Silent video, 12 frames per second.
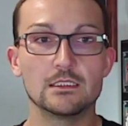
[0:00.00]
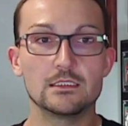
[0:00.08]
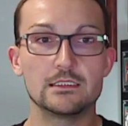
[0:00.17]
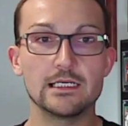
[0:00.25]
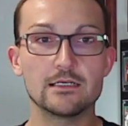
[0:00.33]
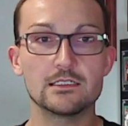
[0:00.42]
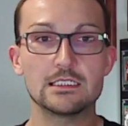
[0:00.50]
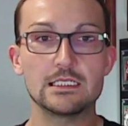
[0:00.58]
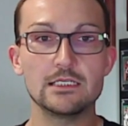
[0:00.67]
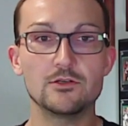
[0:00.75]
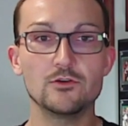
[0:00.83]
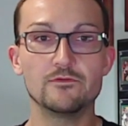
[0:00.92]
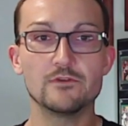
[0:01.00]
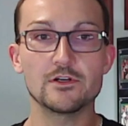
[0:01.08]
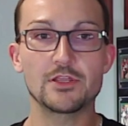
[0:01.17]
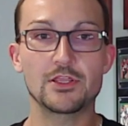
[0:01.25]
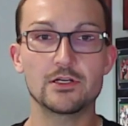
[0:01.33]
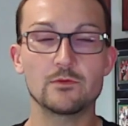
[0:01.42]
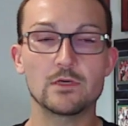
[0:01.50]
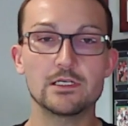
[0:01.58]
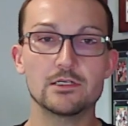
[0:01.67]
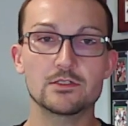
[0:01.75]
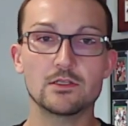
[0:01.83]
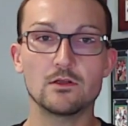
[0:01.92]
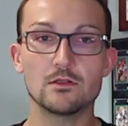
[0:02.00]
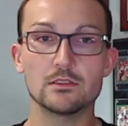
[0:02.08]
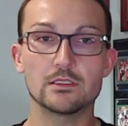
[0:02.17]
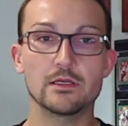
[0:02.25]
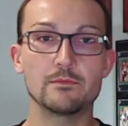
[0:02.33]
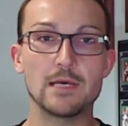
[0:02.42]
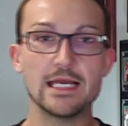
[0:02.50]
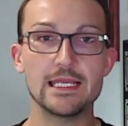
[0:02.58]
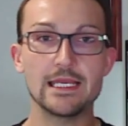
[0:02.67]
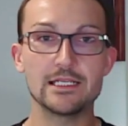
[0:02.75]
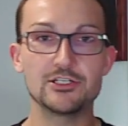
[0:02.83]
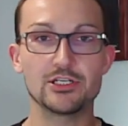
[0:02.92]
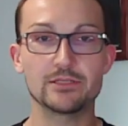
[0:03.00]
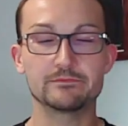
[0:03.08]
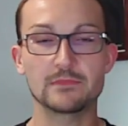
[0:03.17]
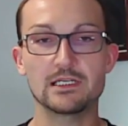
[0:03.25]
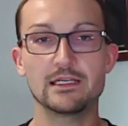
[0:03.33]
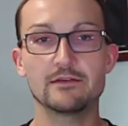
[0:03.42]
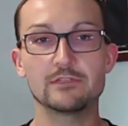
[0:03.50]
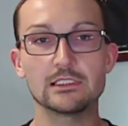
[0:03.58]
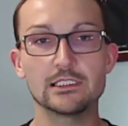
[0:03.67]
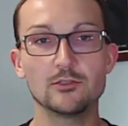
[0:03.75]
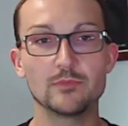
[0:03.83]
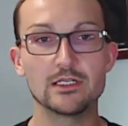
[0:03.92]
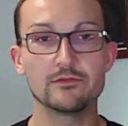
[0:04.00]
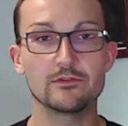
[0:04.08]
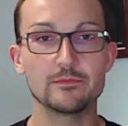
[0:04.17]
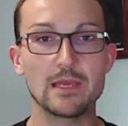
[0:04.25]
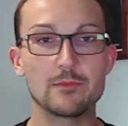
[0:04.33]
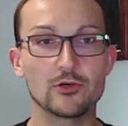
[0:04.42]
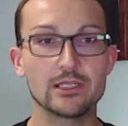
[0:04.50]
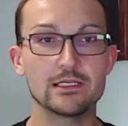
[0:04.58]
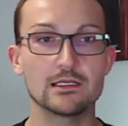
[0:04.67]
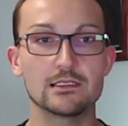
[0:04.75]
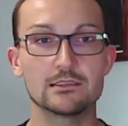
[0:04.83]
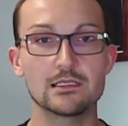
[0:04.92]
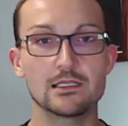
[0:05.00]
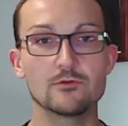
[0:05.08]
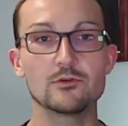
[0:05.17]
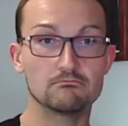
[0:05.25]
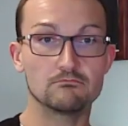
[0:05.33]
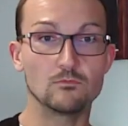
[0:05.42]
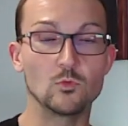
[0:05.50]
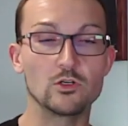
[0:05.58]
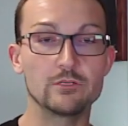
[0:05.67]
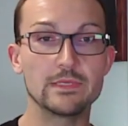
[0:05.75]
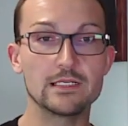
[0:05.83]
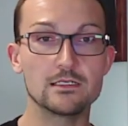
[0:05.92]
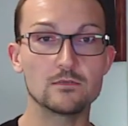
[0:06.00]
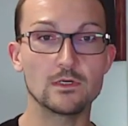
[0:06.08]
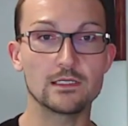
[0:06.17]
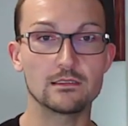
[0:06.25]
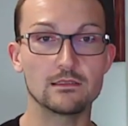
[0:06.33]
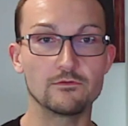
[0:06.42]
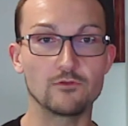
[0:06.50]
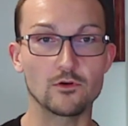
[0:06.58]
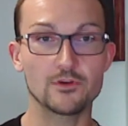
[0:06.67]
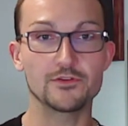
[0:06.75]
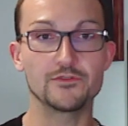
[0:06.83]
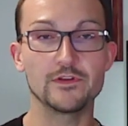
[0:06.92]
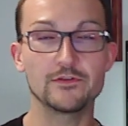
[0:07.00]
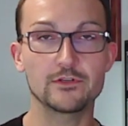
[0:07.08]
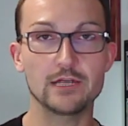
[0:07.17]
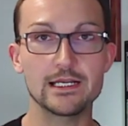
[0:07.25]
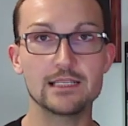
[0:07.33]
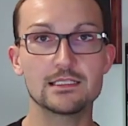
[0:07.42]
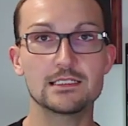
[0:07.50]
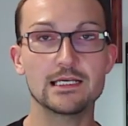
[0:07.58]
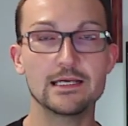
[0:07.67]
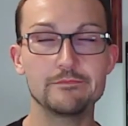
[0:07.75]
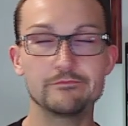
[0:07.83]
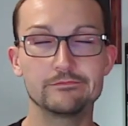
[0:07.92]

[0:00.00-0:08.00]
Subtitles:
Darren T. Hoover, 31 years old, my age. I have a little bit of a memory, and he would have been in, what, the 4th or 5th grade at the time?